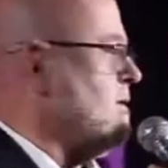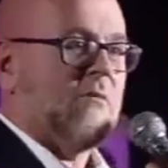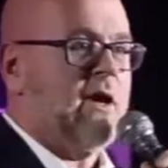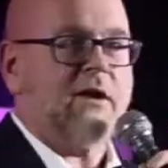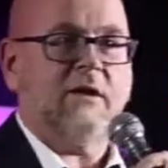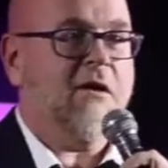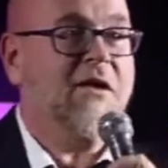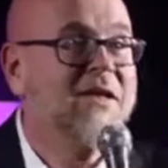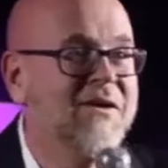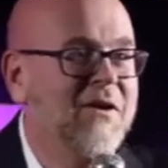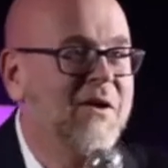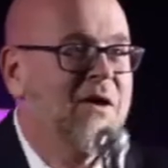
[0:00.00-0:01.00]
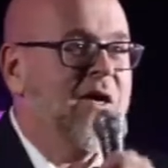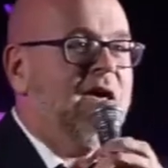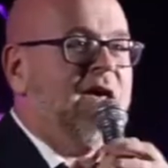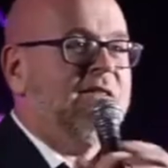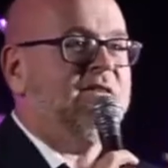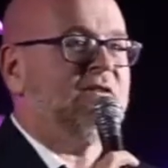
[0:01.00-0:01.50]
What?
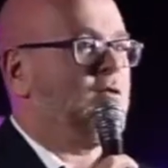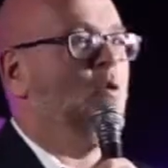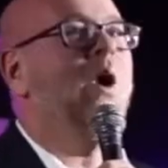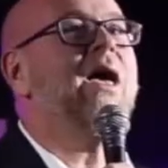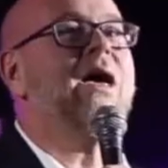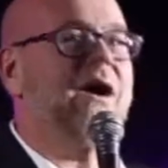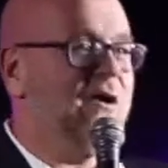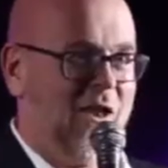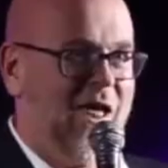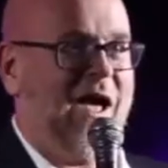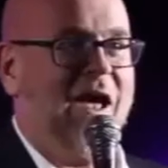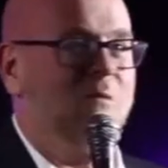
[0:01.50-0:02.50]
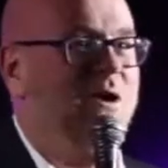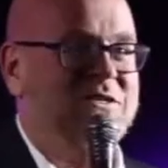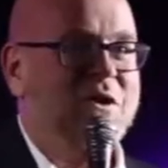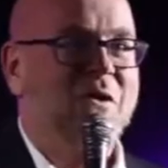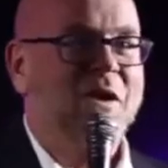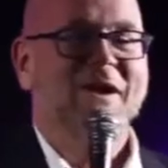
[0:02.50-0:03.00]
This is way out of line. What's
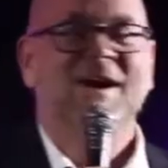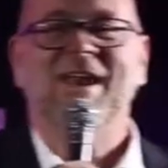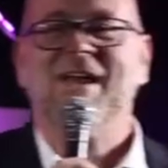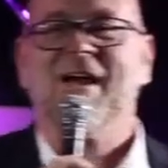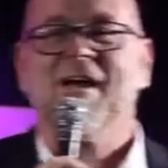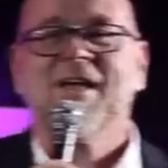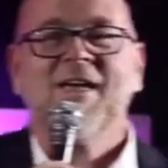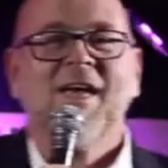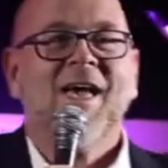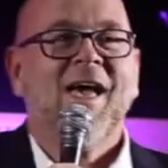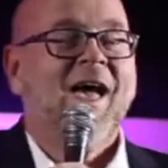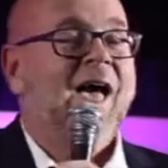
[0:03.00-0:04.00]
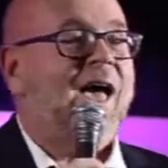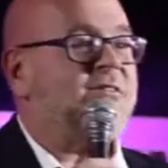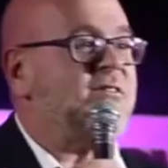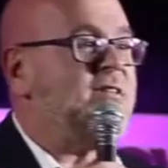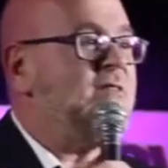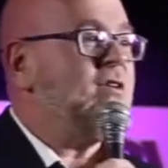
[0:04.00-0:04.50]
going on here? And
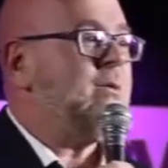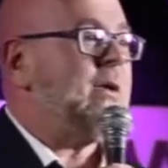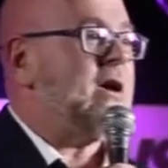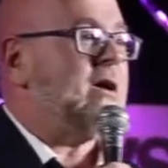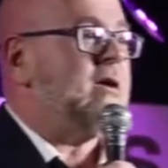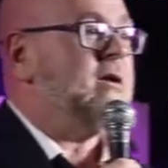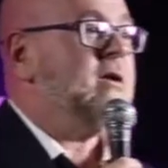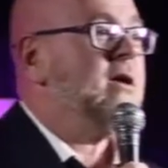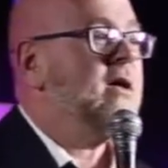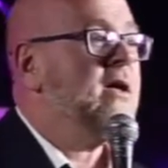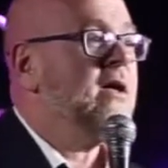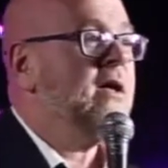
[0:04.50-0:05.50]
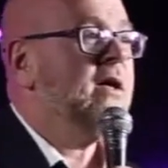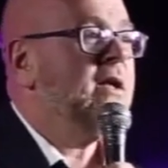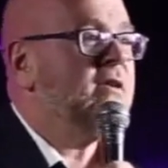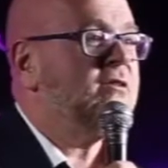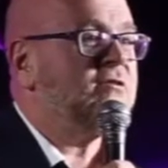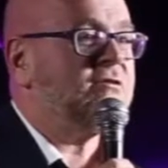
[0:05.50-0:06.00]
Stephen Amell
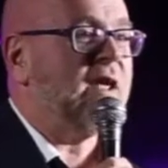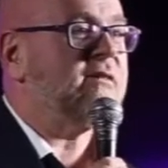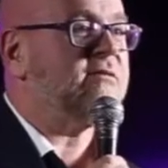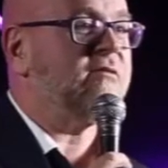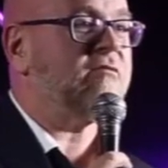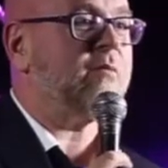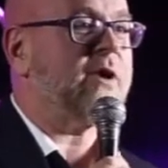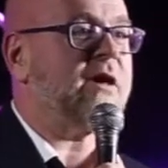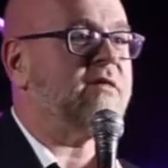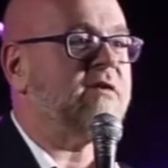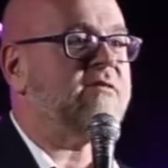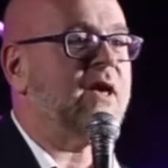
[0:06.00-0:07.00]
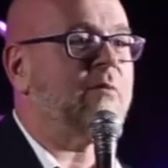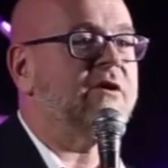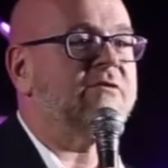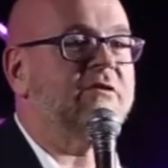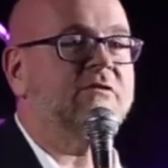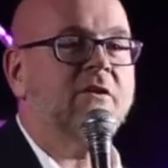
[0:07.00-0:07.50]
stands up from behind the table and
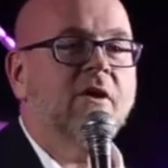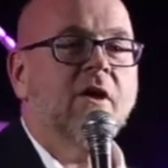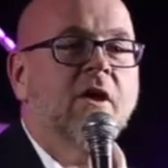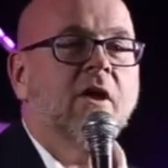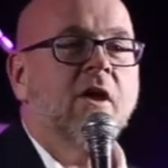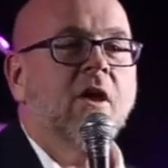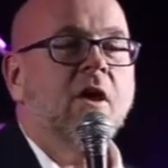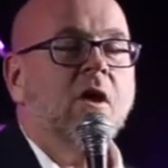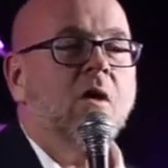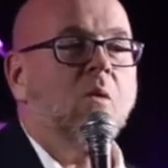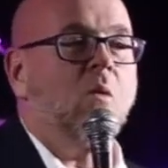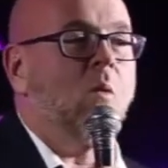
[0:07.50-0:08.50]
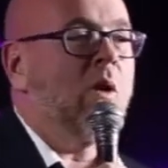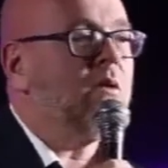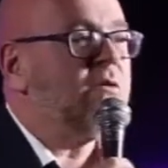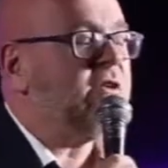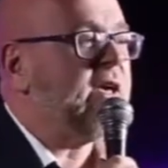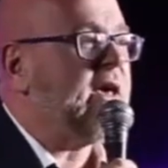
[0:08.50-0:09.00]
he says, where
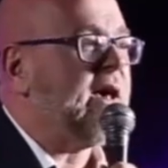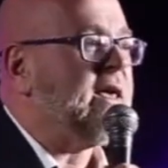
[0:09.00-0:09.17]
is that guy